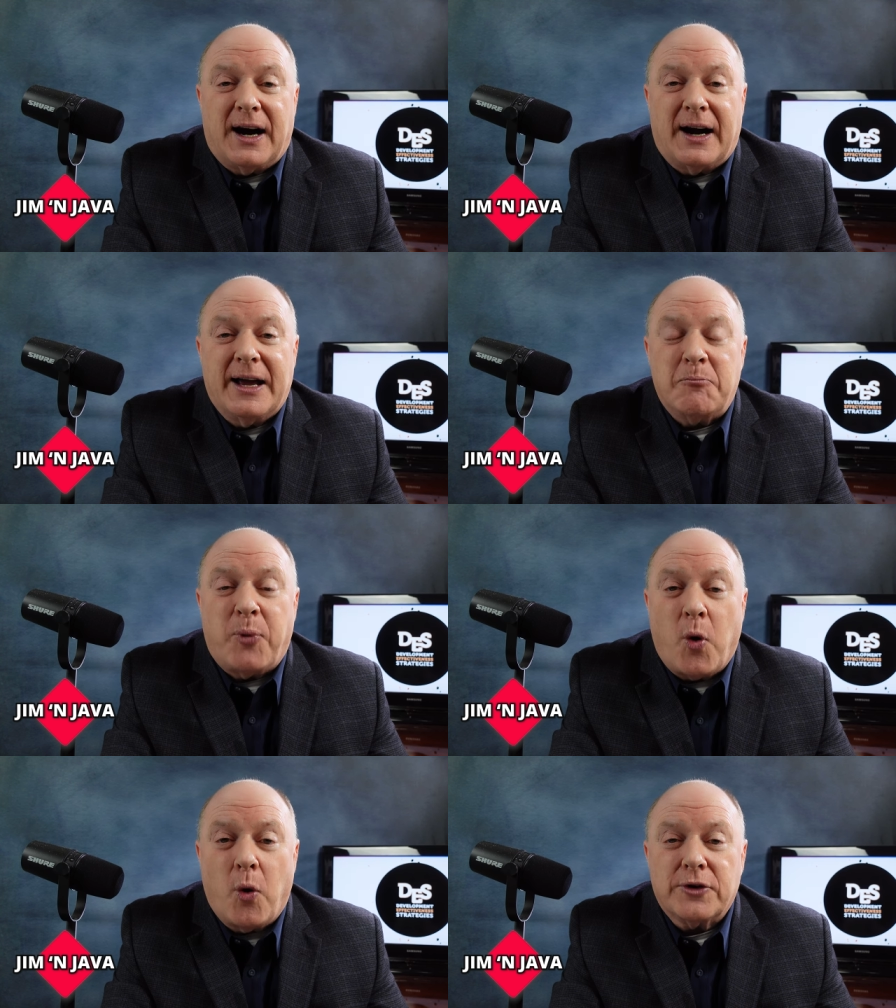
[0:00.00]
uh,
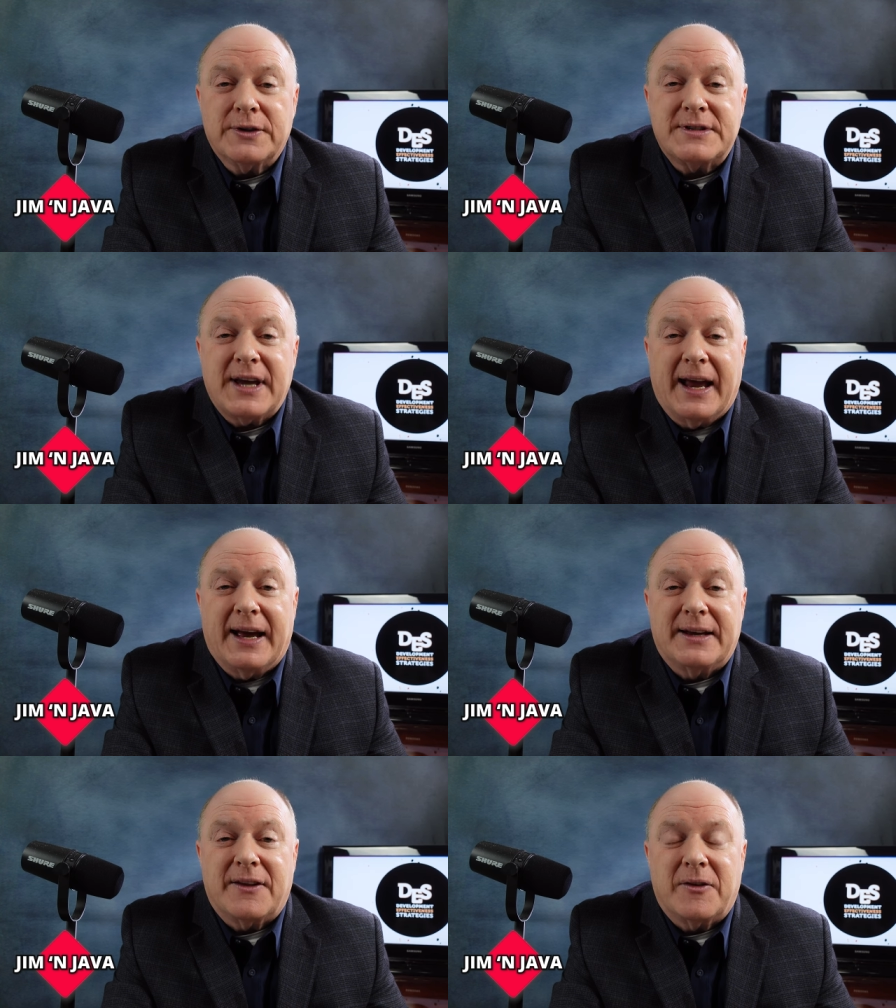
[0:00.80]
important
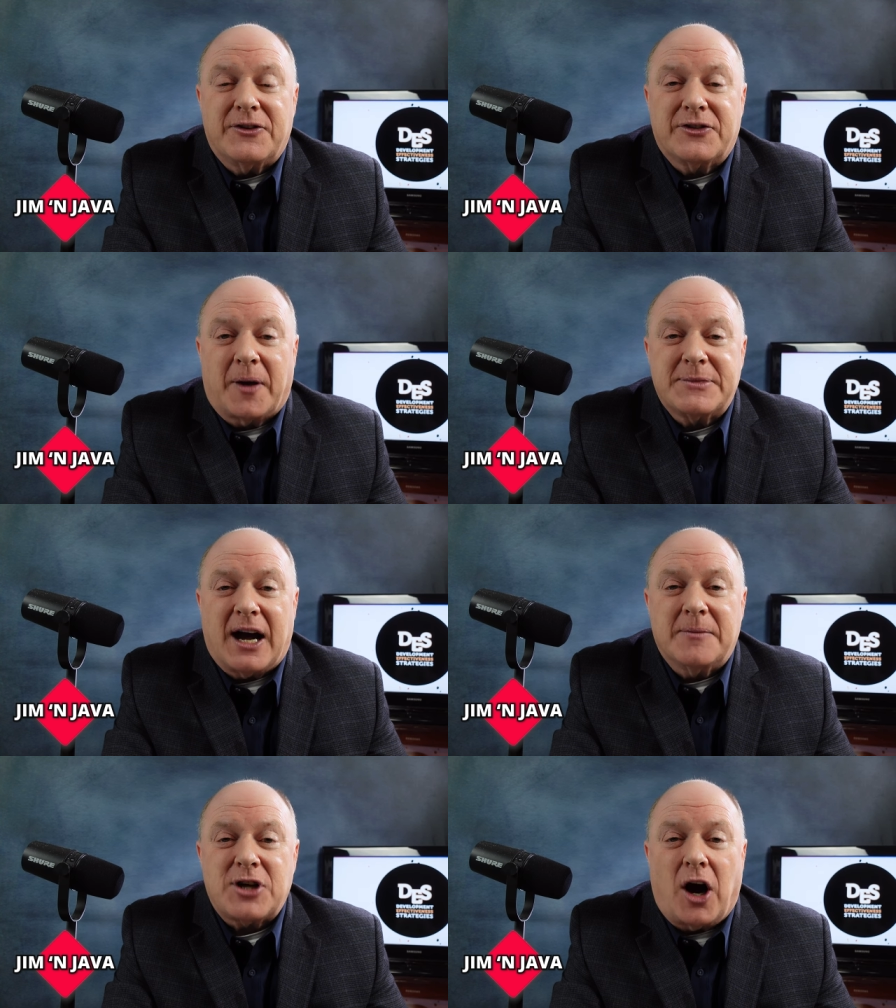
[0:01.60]
and
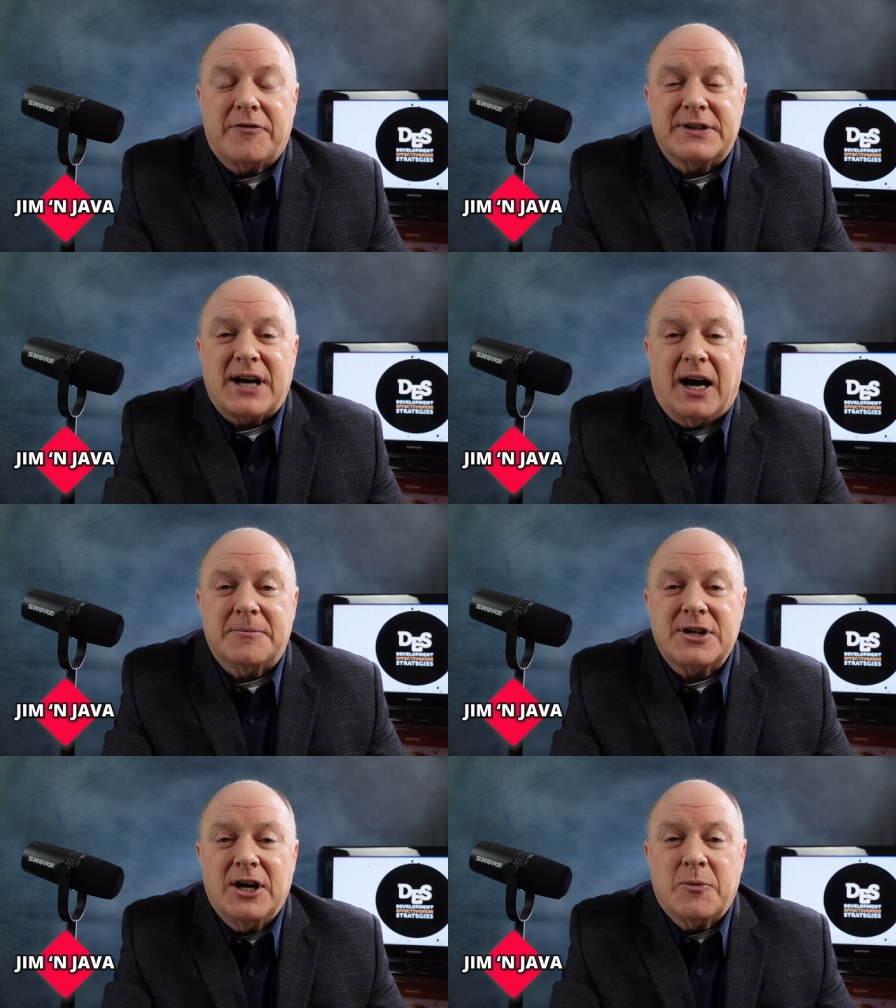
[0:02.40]
sometimes,
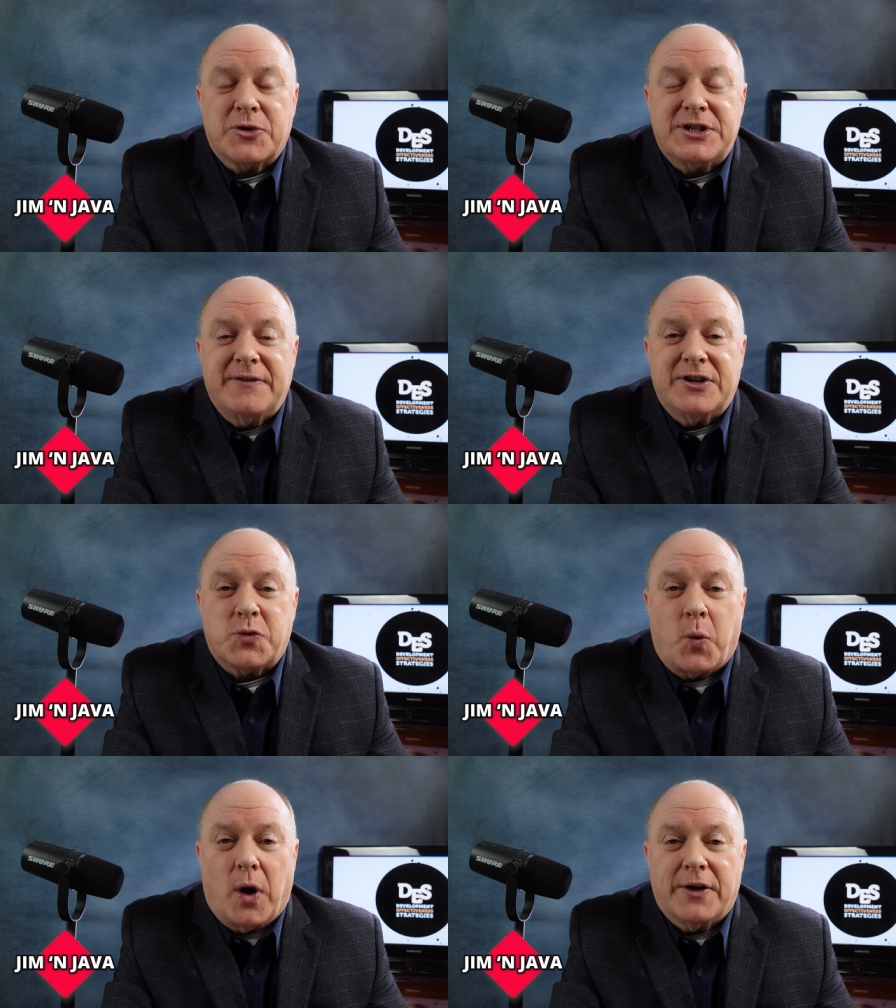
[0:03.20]
oftentimes, perceived
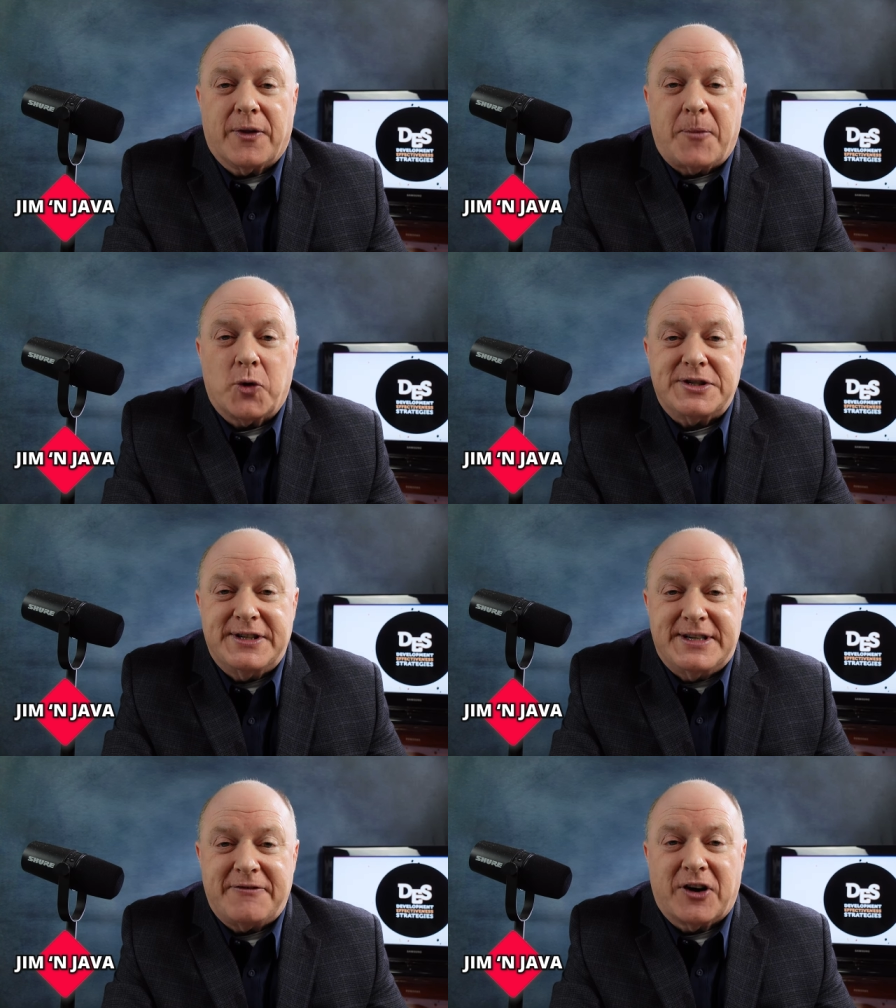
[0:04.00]
as one of the
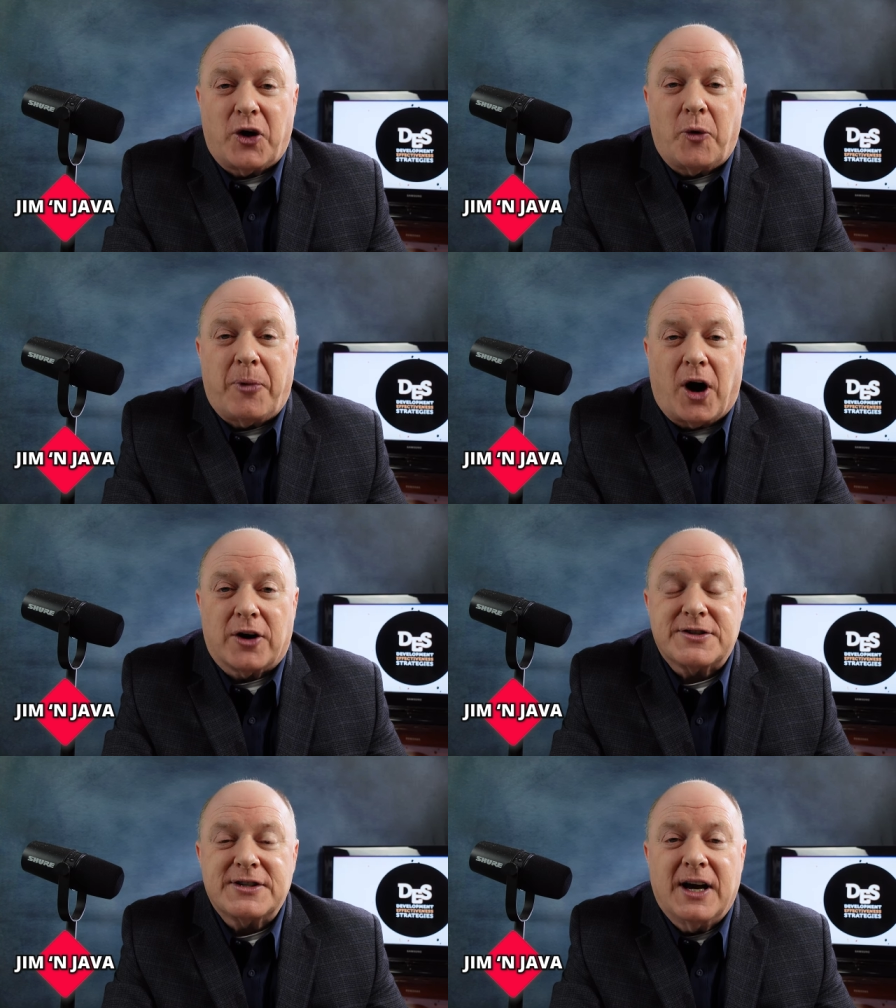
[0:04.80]
most difficult
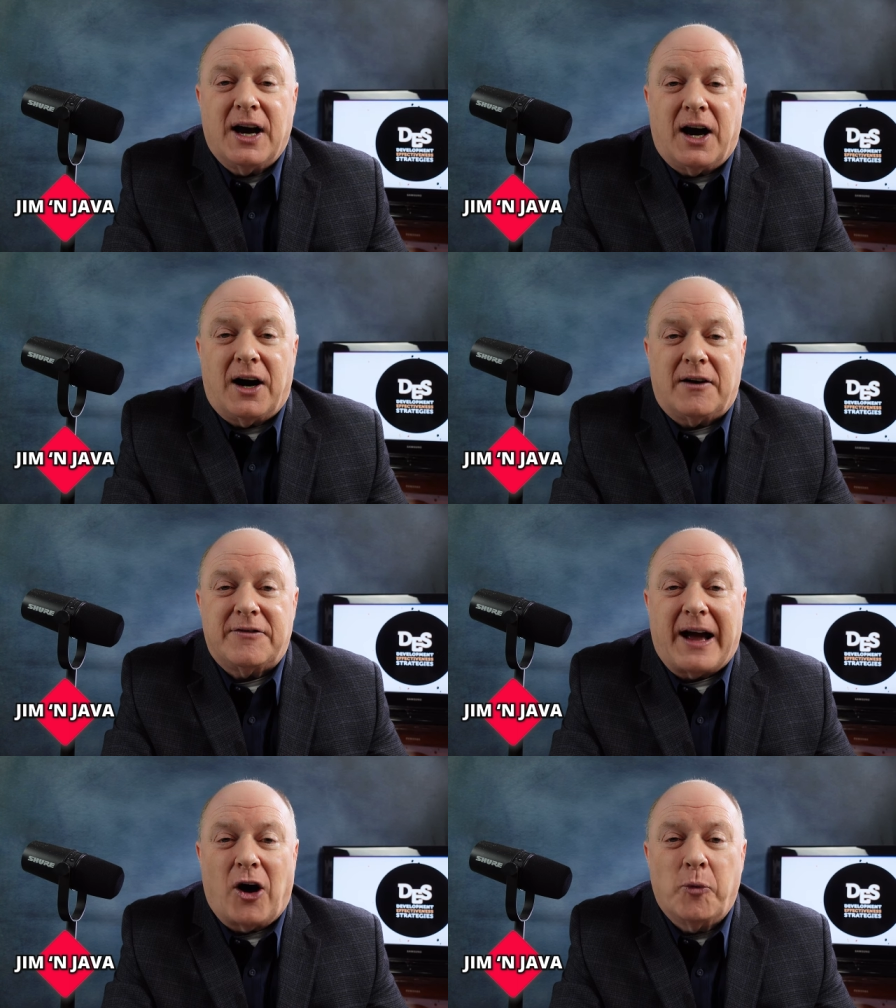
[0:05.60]
parts
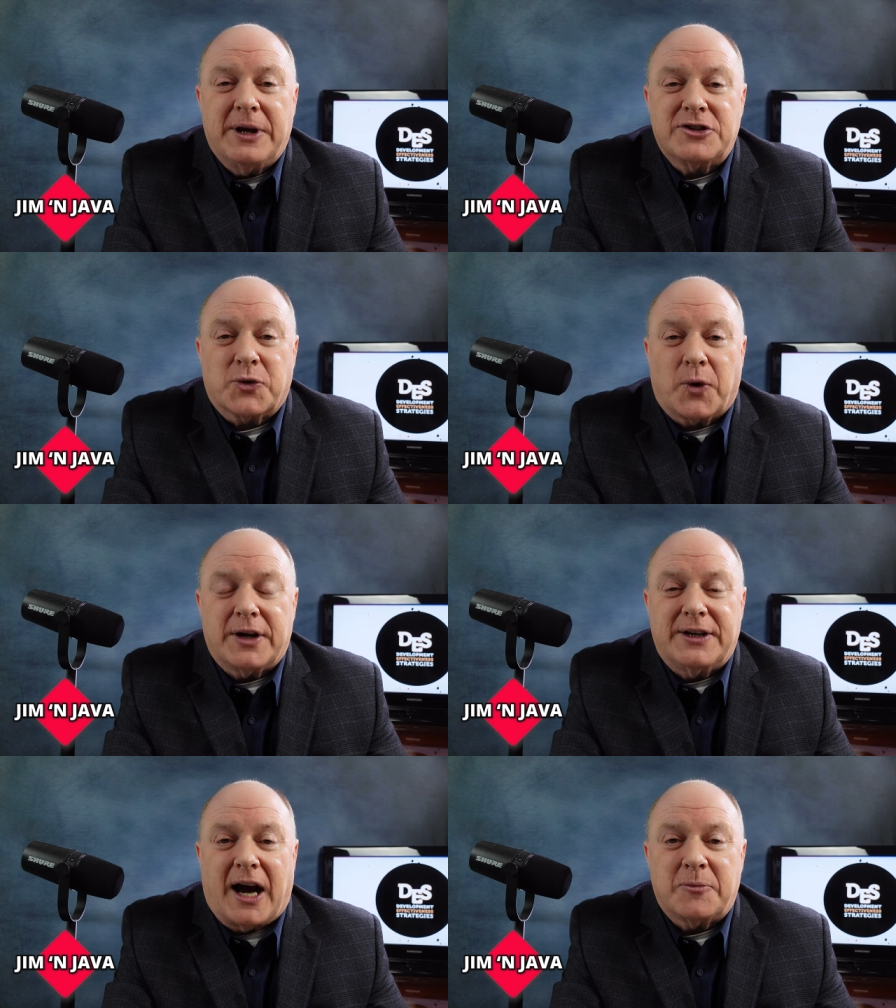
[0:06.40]
of helping to
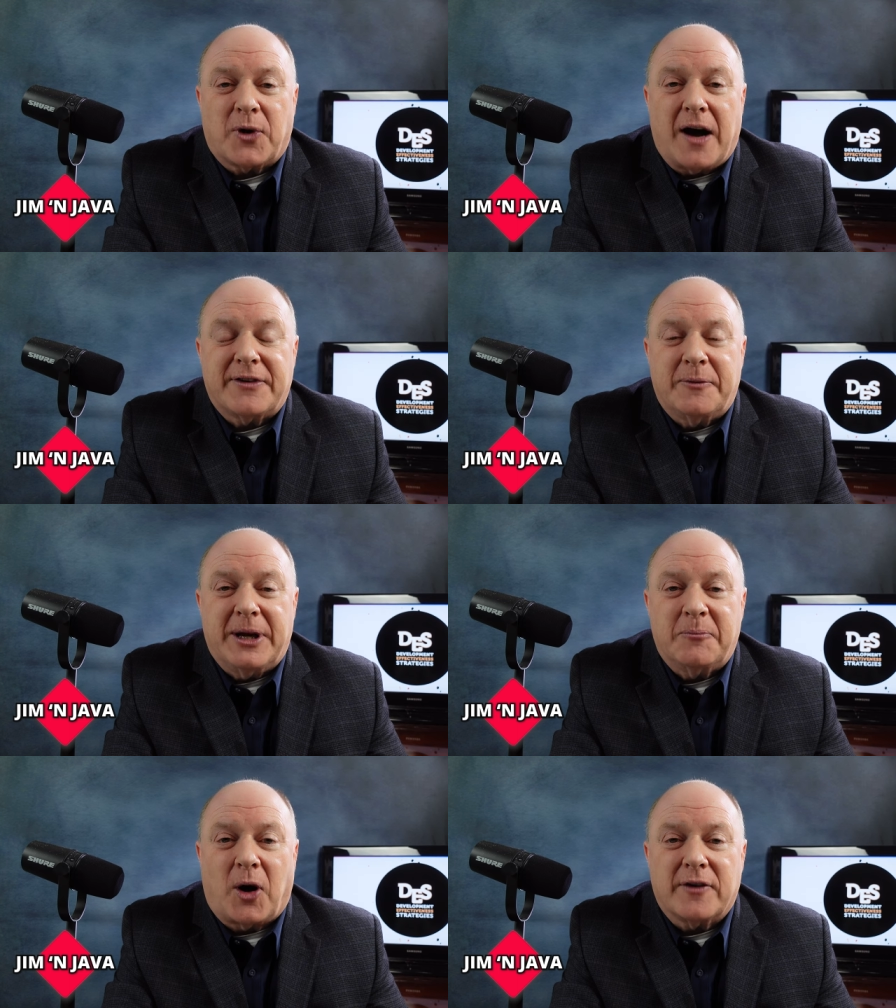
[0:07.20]
run a nonprofit and
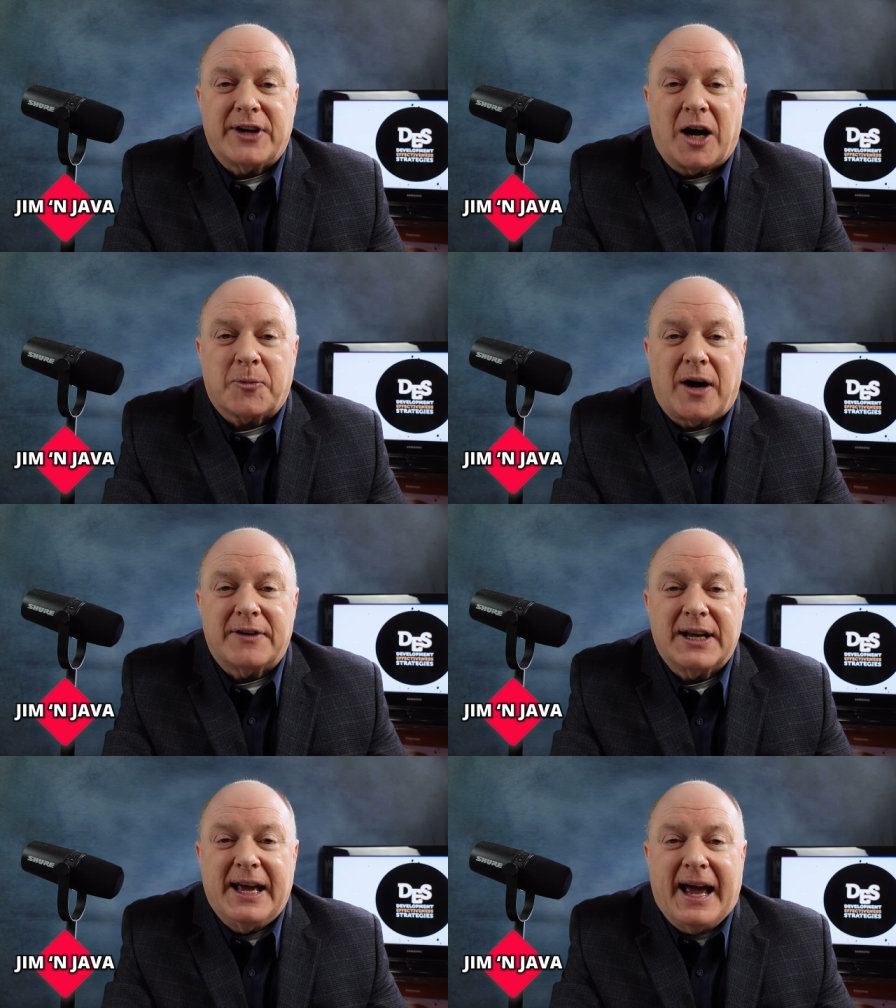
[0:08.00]
being part of a nonprofit.